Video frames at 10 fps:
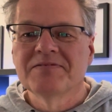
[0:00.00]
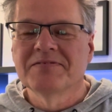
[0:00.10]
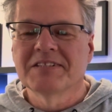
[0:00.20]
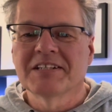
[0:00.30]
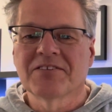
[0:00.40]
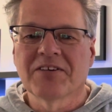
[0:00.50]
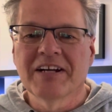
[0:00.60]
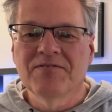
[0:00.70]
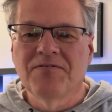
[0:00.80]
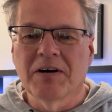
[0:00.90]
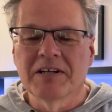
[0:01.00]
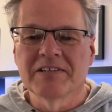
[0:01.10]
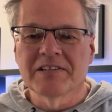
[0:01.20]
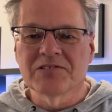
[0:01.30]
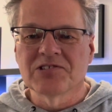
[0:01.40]
What a great, fun
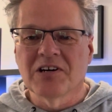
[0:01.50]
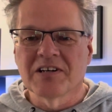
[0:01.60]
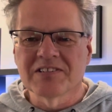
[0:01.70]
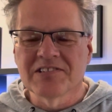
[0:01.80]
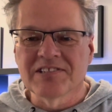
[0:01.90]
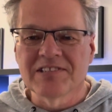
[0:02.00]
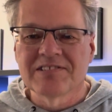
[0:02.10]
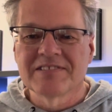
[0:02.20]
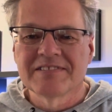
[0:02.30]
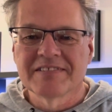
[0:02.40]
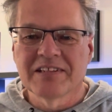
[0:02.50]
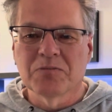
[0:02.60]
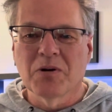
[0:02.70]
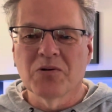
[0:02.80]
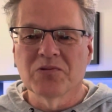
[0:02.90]
little song this is. Little
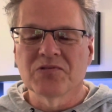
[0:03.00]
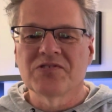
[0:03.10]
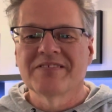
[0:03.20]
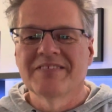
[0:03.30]
Bones.